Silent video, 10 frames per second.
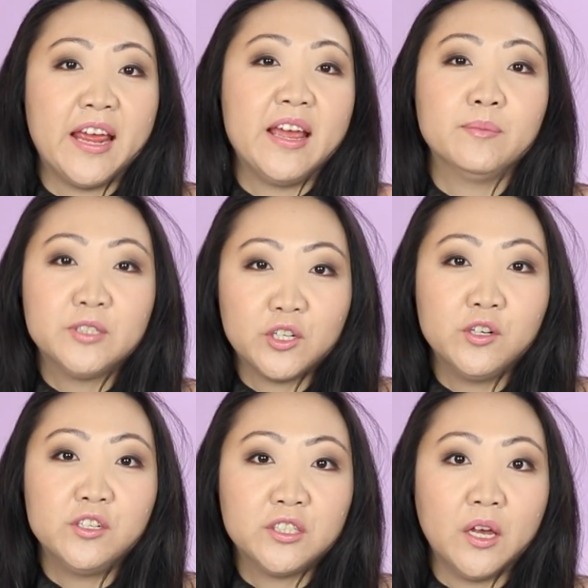hey, I'm
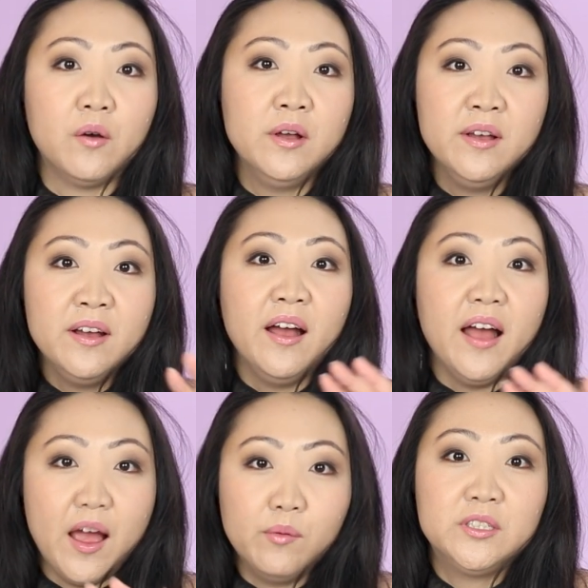starting to sew,
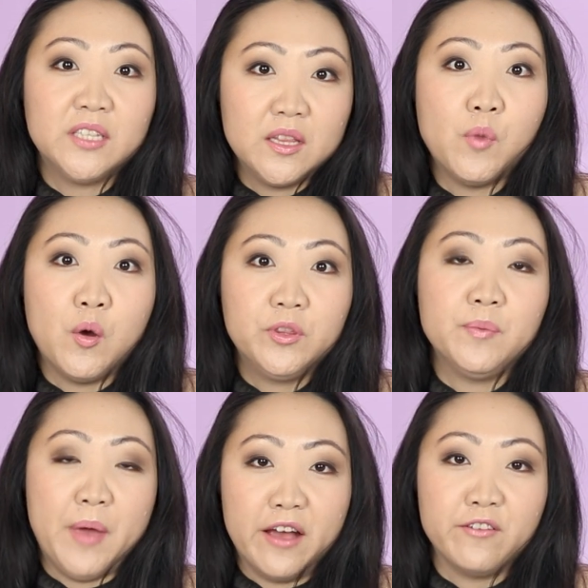I would send them home with
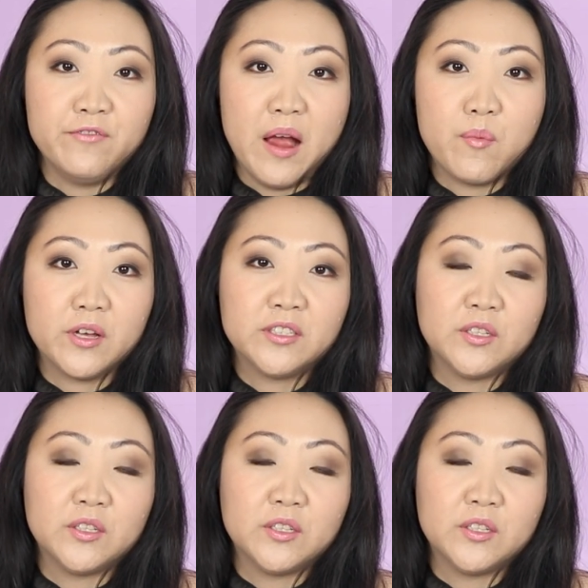a bag of fabric.